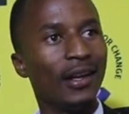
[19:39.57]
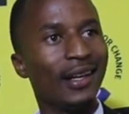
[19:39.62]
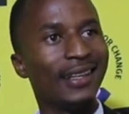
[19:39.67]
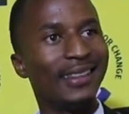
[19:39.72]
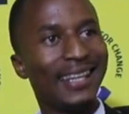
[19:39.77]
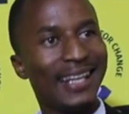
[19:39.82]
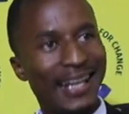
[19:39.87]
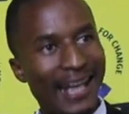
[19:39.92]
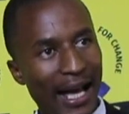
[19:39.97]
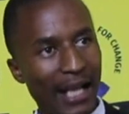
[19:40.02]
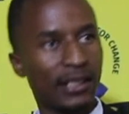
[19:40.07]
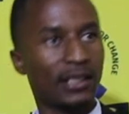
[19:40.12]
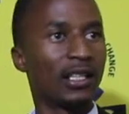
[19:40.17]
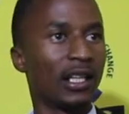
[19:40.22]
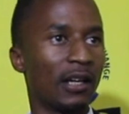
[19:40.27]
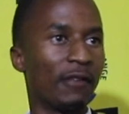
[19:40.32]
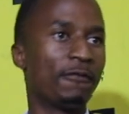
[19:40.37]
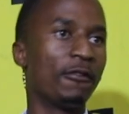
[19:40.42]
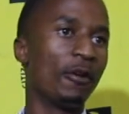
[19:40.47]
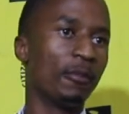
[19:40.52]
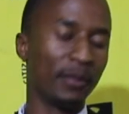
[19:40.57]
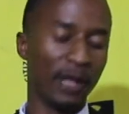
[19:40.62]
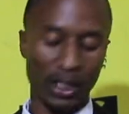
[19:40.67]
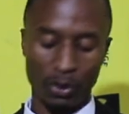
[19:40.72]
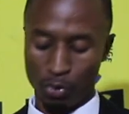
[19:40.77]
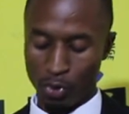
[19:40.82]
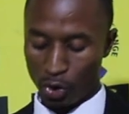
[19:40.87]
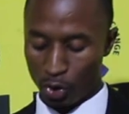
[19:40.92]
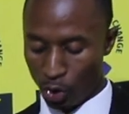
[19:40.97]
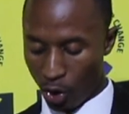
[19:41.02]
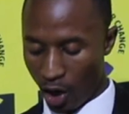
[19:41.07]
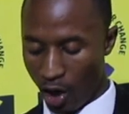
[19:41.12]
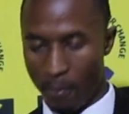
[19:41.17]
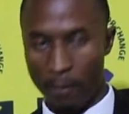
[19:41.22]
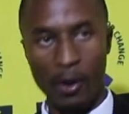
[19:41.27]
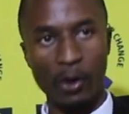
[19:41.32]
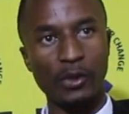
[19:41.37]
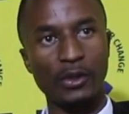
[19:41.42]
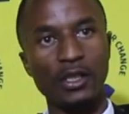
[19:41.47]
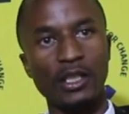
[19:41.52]
the last reform that we talk
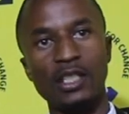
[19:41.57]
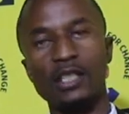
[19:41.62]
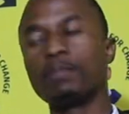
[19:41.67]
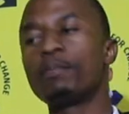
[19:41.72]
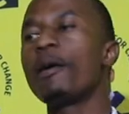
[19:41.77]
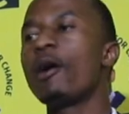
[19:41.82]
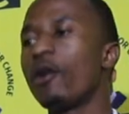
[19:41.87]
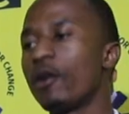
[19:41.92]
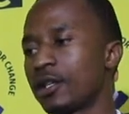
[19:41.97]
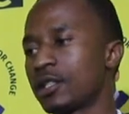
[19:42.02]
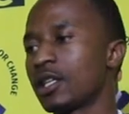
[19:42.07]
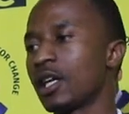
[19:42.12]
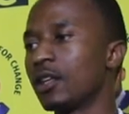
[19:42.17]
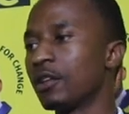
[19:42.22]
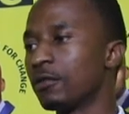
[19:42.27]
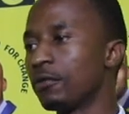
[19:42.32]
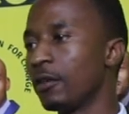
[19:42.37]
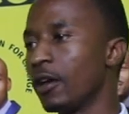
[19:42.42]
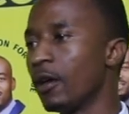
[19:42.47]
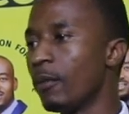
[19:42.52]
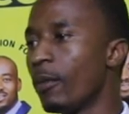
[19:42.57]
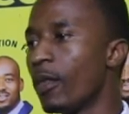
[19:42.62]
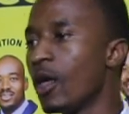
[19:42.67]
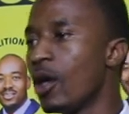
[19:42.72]
about is power transfer.